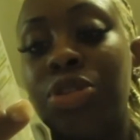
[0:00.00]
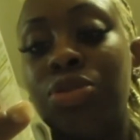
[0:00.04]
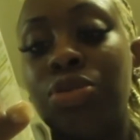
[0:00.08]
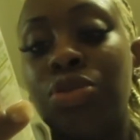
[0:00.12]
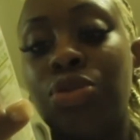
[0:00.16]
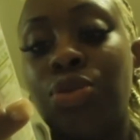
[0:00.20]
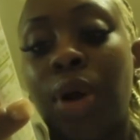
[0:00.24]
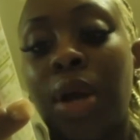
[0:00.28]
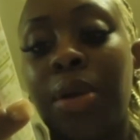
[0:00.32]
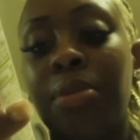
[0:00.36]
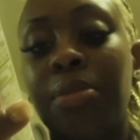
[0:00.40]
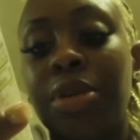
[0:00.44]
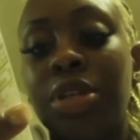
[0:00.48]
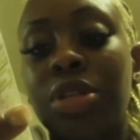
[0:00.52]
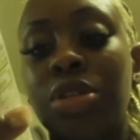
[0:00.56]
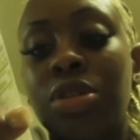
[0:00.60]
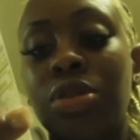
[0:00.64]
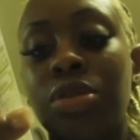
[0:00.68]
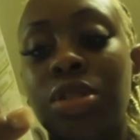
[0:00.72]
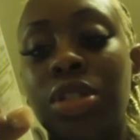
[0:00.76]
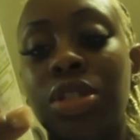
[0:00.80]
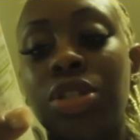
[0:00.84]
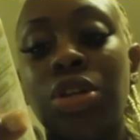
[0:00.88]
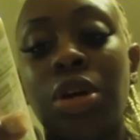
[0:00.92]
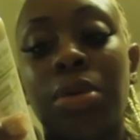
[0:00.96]
juice, white
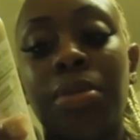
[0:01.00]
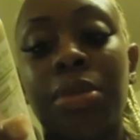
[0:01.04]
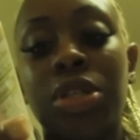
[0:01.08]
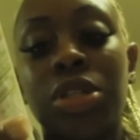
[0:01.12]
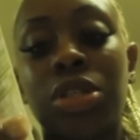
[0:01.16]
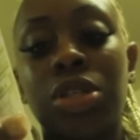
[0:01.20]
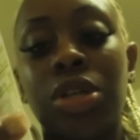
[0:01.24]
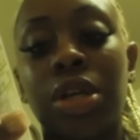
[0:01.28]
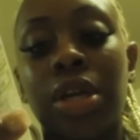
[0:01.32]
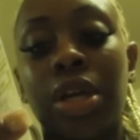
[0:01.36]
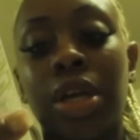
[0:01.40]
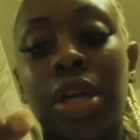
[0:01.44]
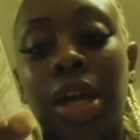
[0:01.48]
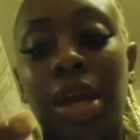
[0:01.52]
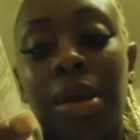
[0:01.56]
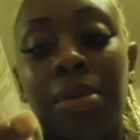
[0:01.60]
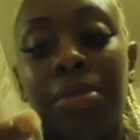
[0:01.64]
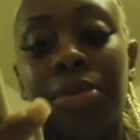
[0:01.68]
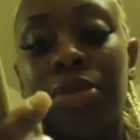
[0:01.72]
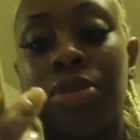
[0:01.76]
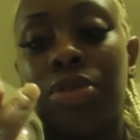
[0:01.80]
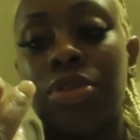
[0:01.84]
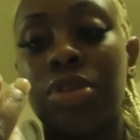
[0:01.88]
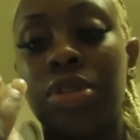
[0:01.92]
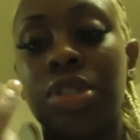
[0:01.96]
miso, Dijon mustard, and
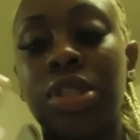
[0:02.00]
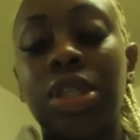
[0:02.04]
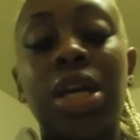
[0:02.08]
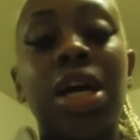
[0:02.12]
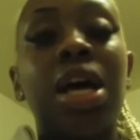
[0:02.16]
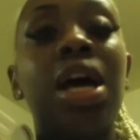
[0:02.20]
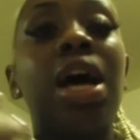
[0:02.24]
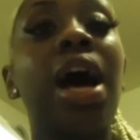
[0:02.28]
capers.